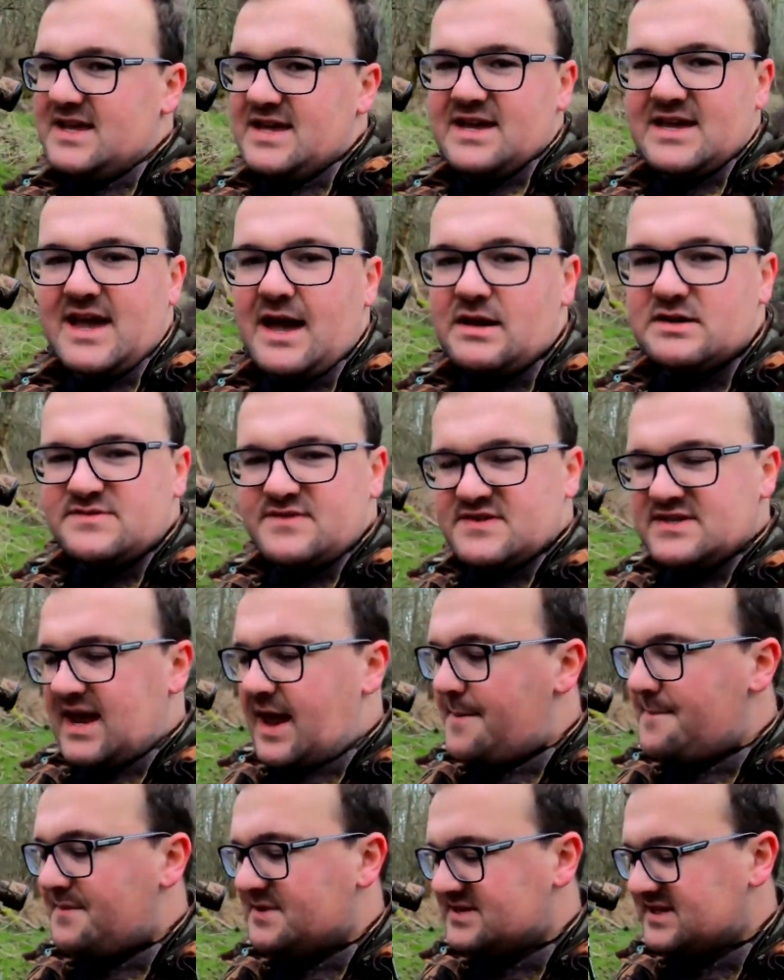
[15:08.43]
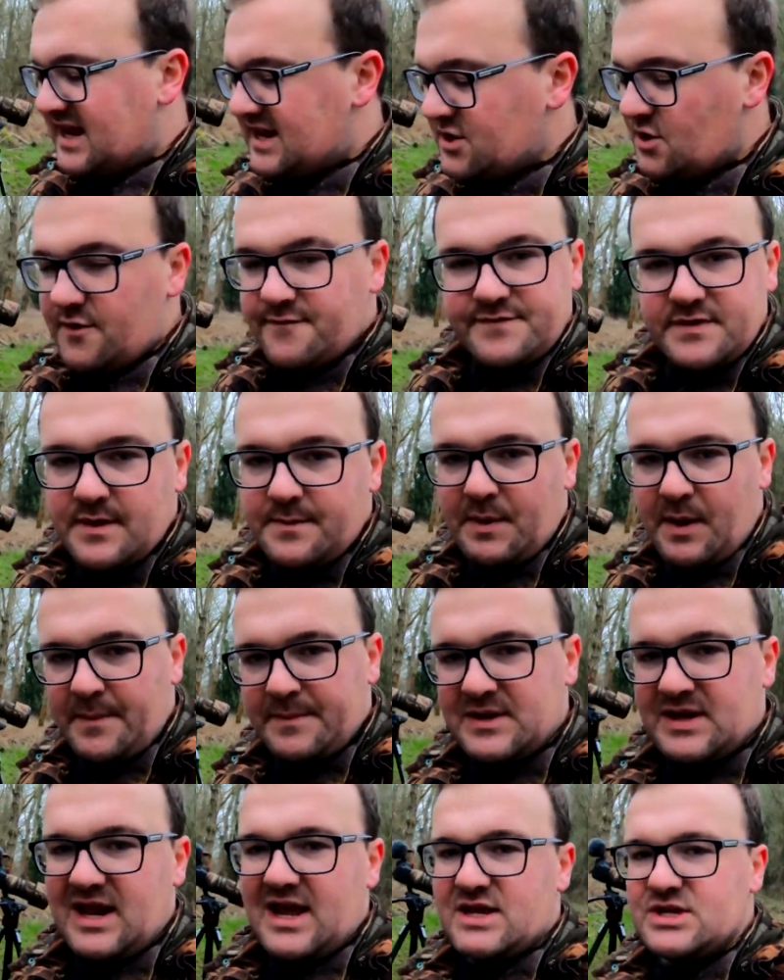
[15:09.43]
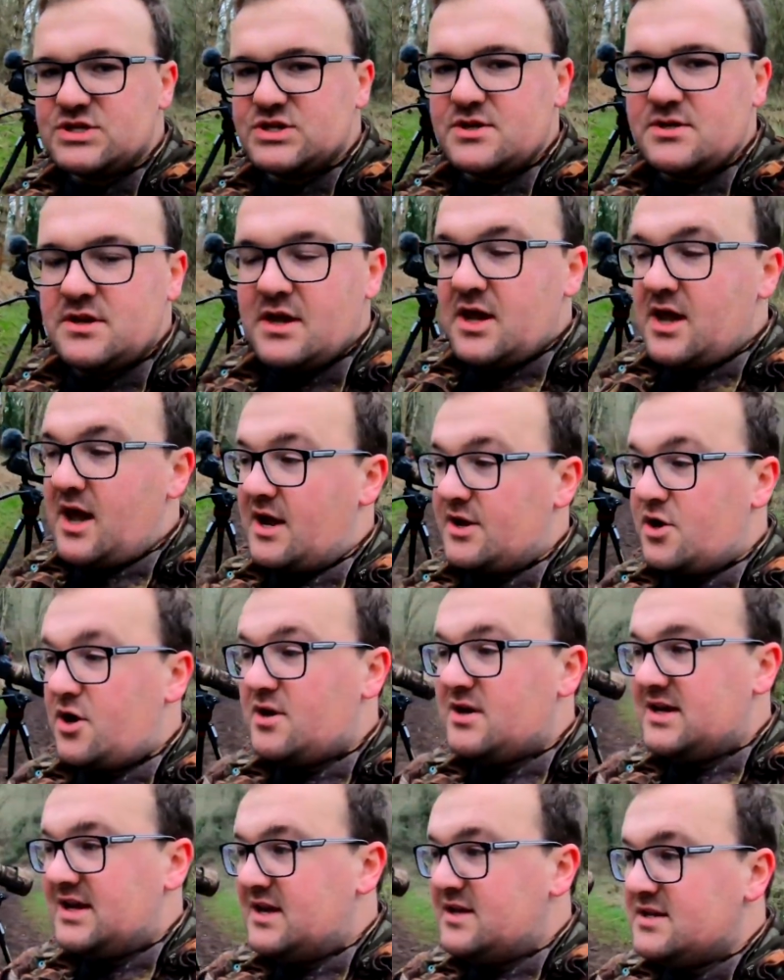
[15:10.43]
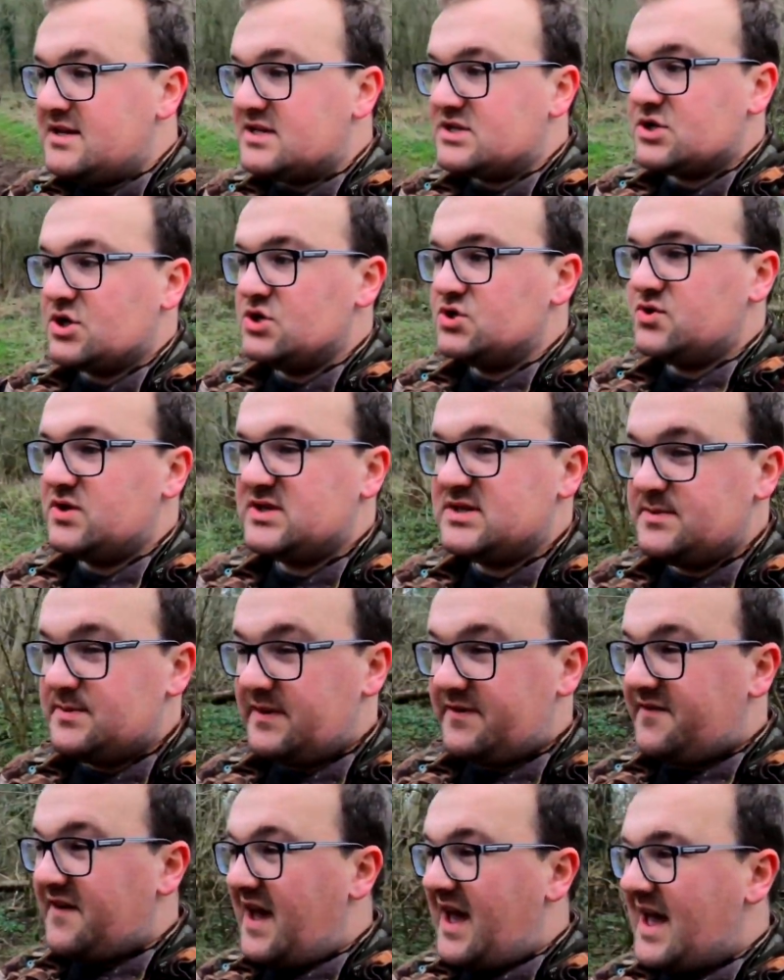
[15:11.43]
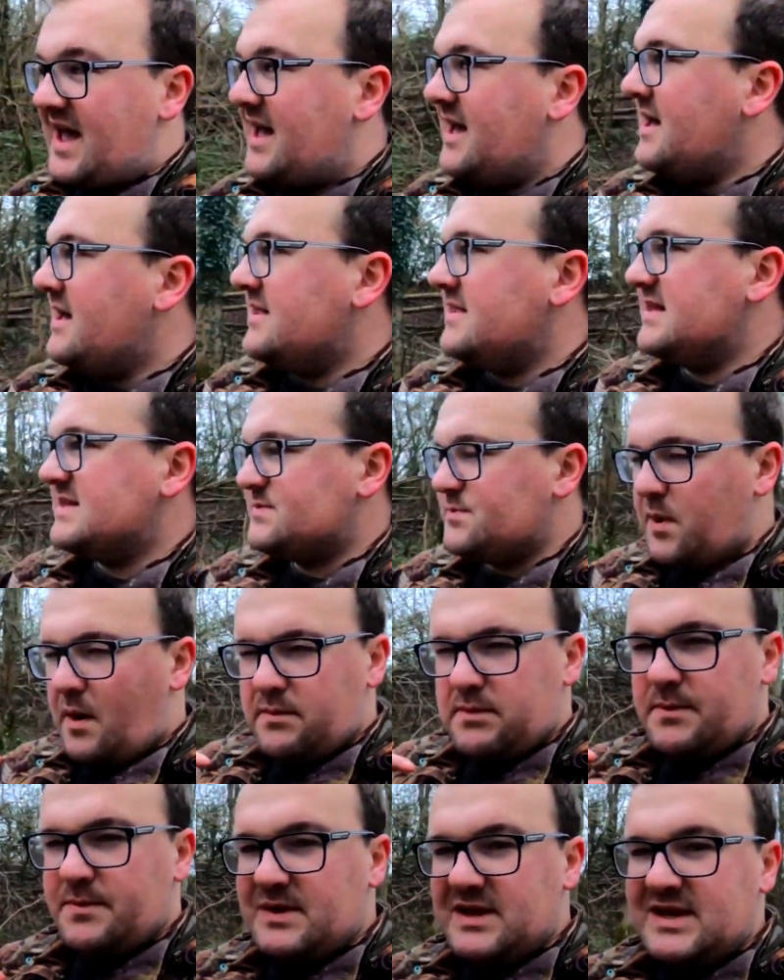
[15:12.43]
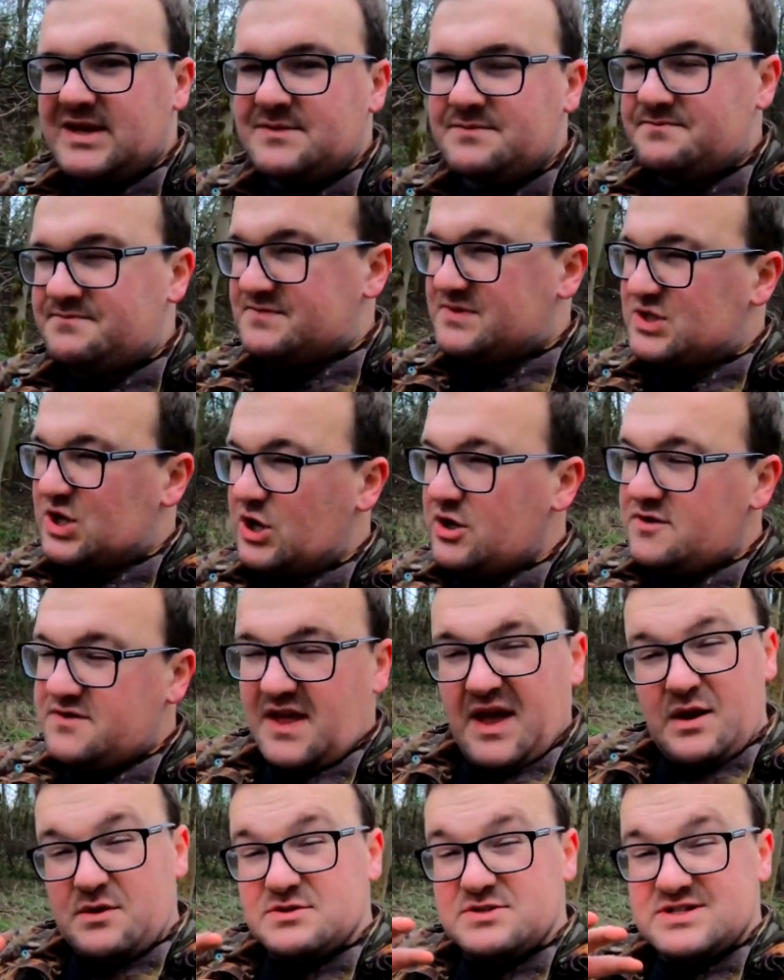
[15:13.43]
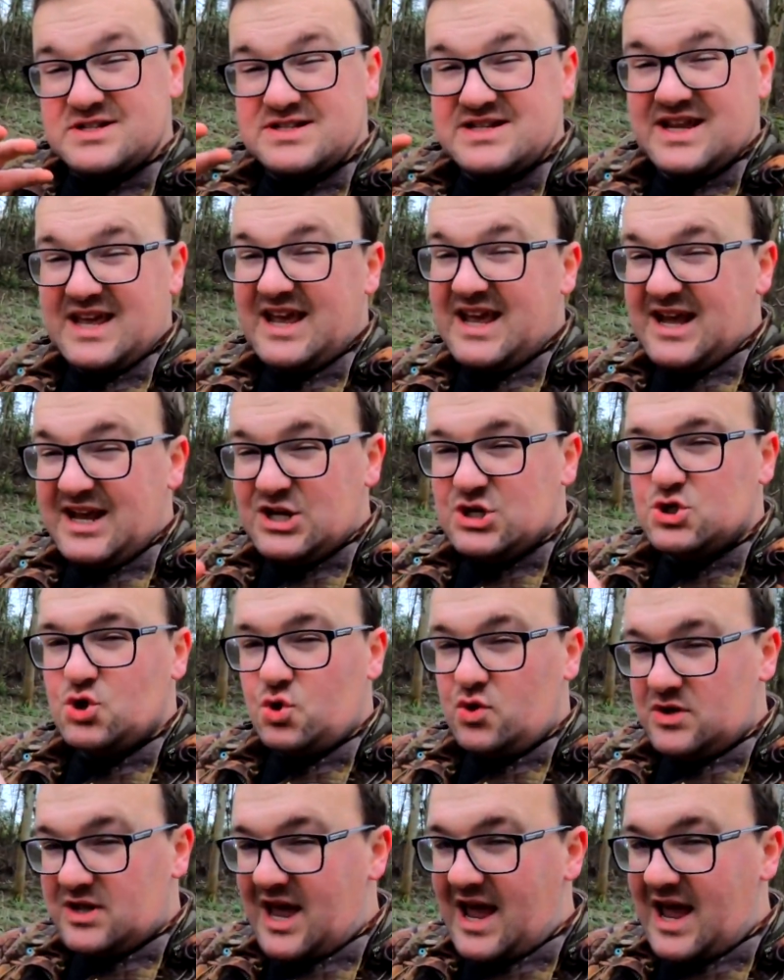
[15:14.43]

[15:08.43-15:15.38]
It accounts for 10% of the population, and only in this country, to be fair, there's probably 2,000-ish or